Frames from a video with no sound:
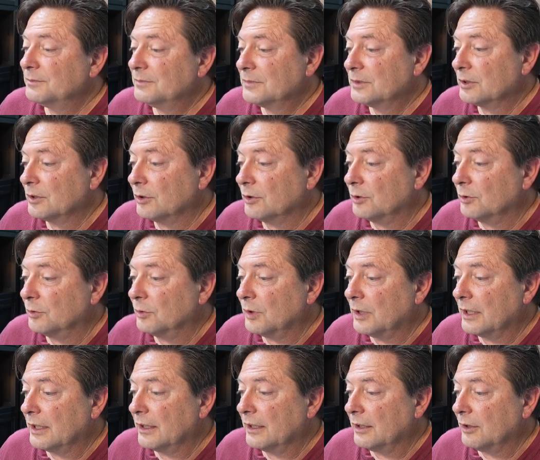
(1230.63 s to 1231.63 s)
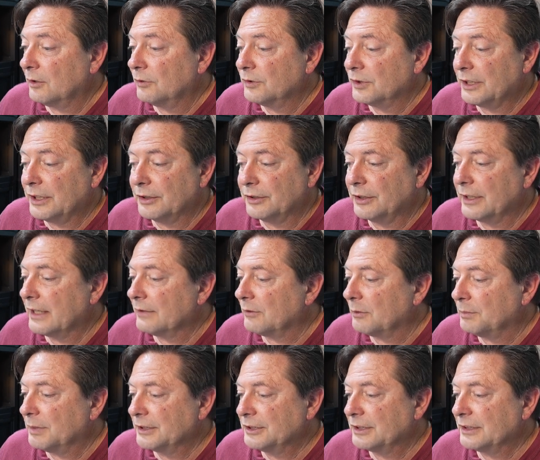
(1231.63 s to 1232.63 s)
So over here, you have a
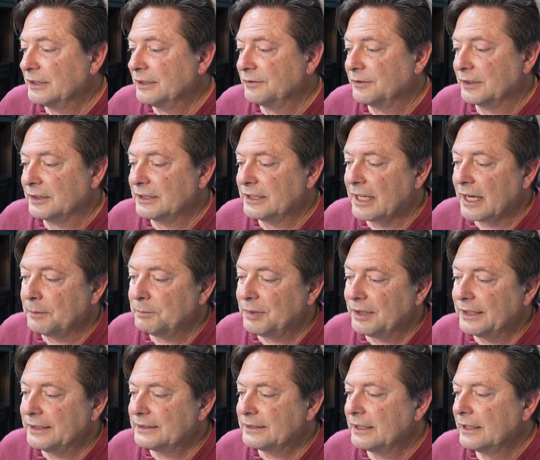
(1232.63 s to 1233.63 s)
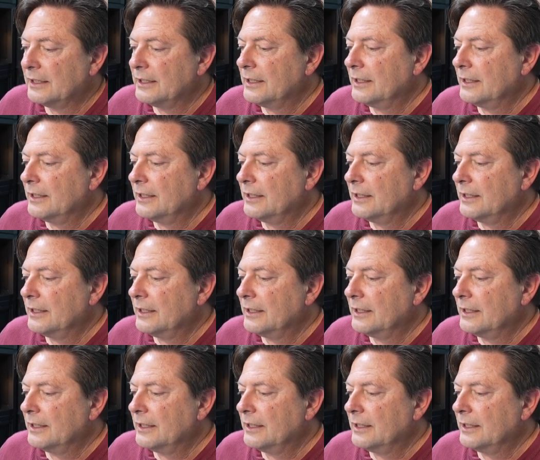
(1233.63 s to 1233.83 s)
bunch of different templates.